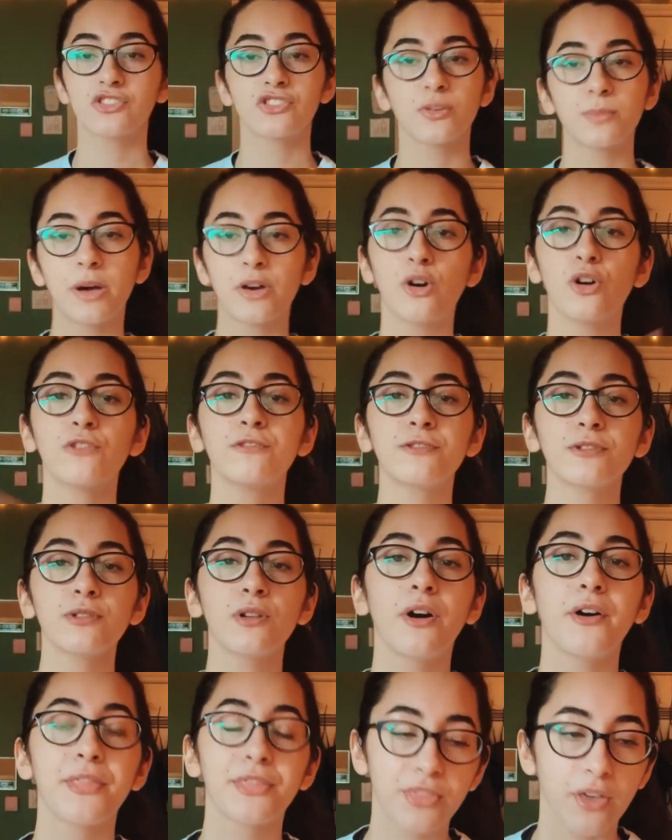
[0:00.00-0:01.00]
So my
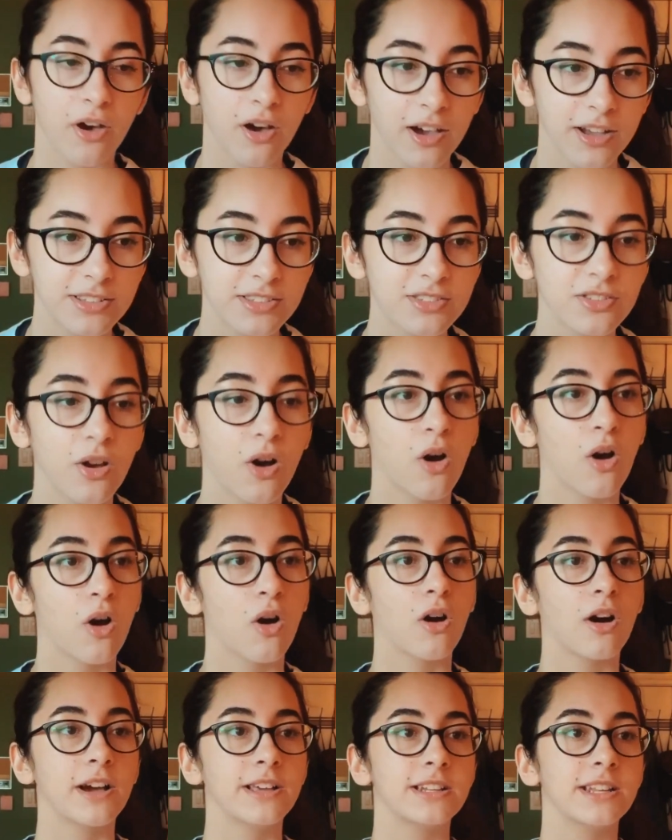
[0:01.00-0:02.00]
overall thoughts
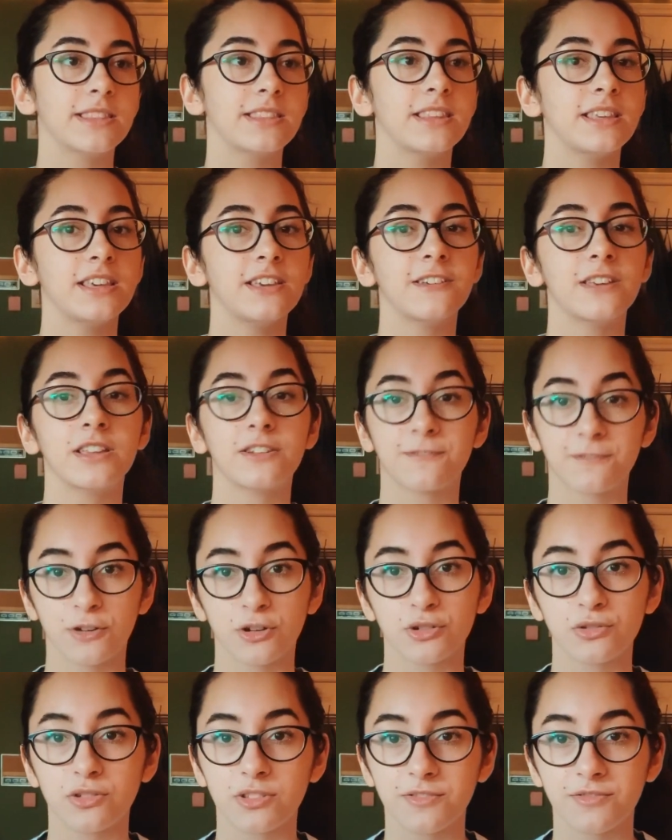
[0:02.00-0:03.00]
on the
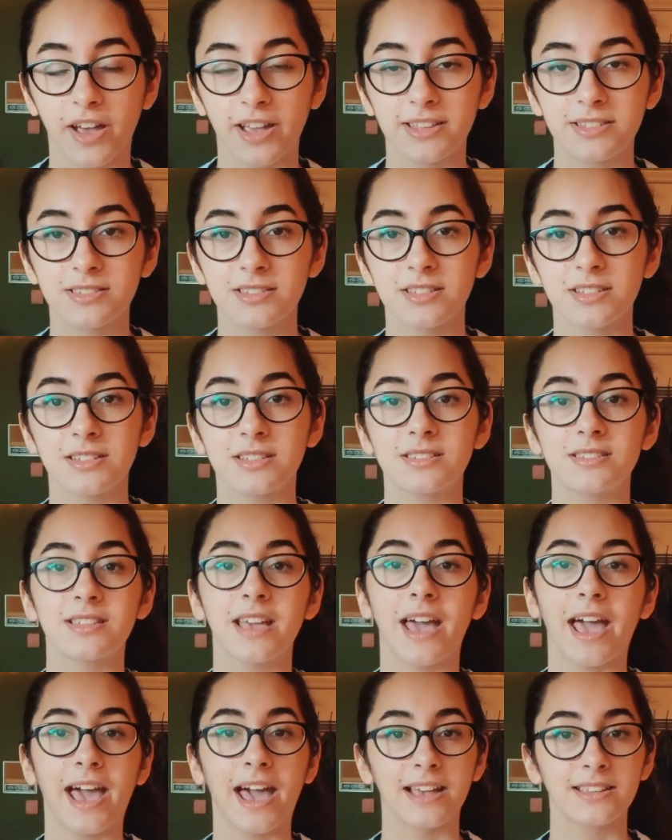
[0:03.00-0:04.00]
Infernal Devices
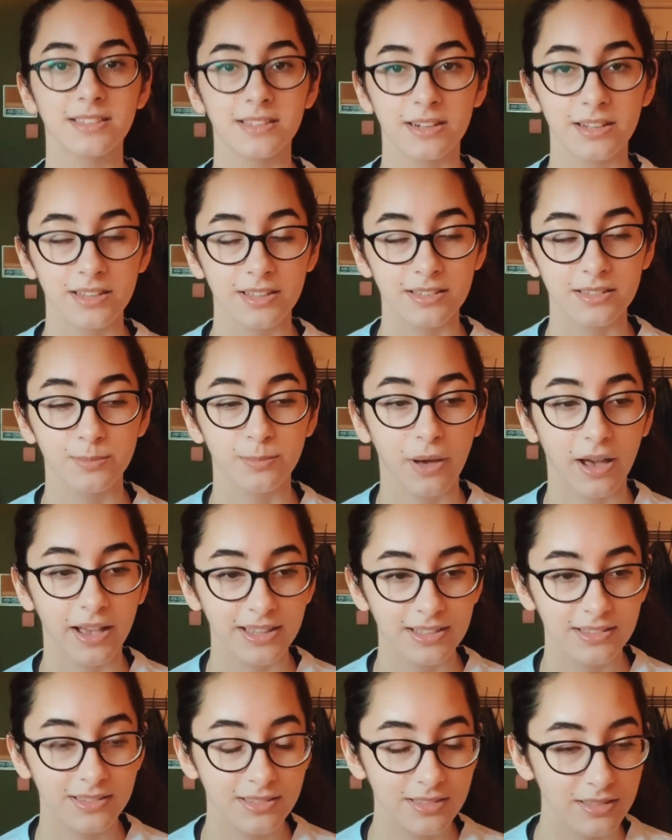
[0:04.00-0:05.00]
as it is by
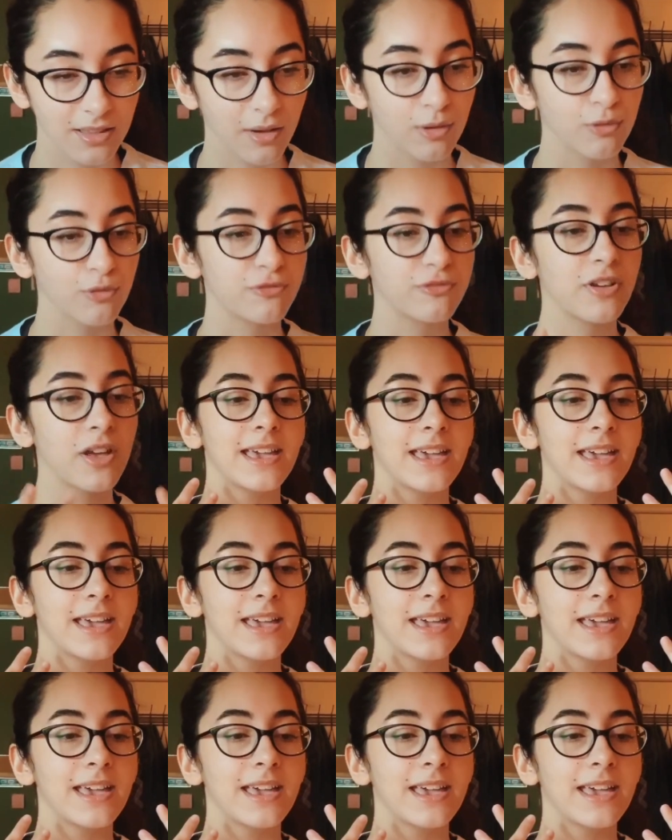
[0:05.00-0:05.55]
itself